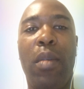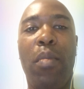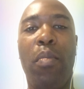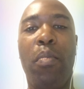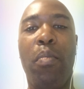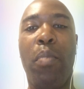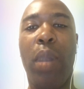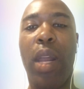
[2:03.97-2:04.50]

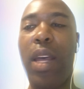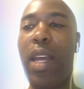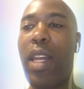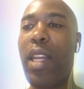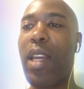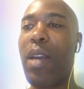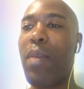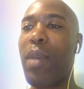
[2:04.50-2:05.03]
Blood
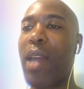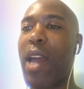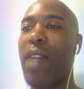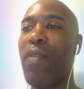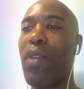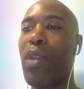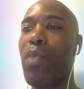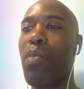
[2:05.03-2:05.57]
coming out
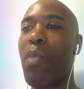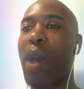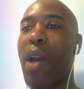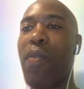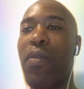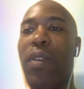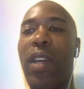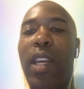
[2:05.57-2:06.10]
of his
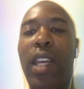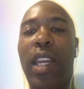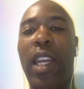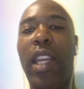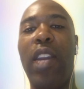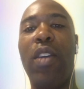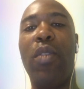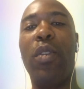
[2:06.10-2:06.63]
mouth.
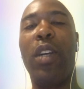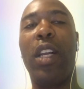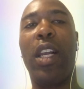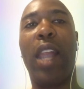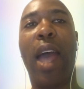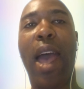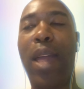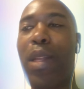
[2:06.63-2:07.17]
He hung
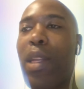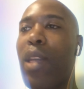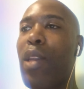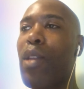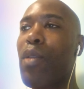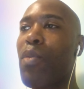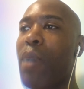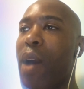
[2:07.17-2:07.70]
glass in
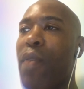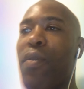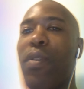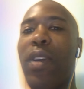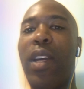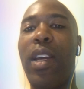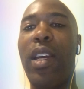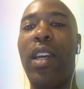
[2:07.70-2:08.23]
his mouth,
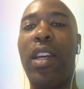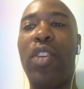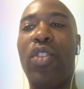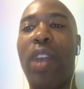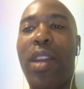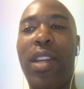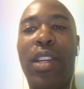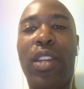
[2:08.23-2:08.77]

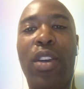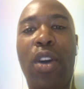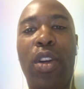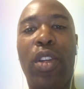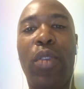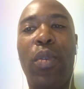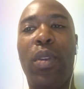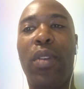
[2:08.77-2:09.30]
trying to talk
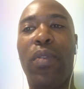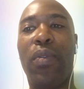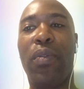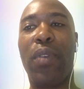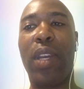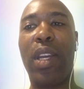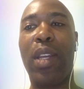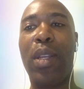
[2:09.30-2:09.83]
to his
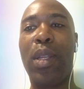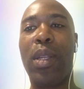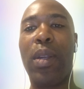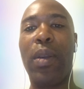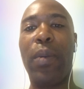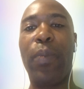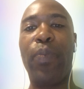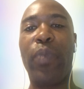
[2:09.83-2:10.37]
friends.
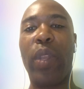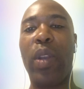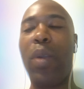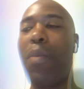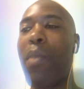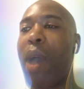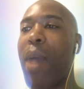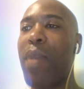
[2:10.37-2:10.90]
It
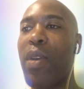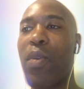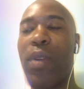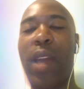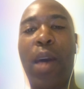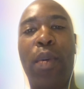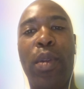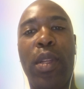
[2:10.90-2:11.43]
remind me of when
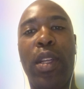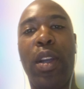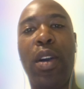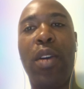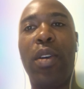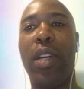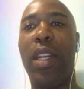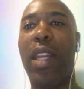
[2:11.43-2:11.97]
I was
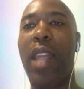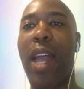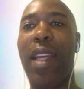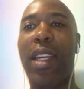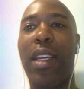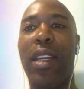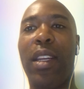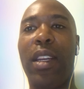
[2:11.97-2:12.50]
young and
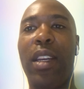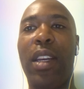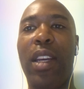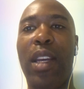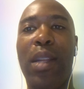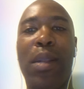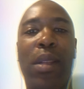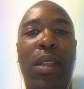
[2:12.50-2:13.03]
like
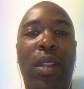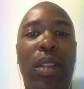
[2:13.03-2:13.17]
it's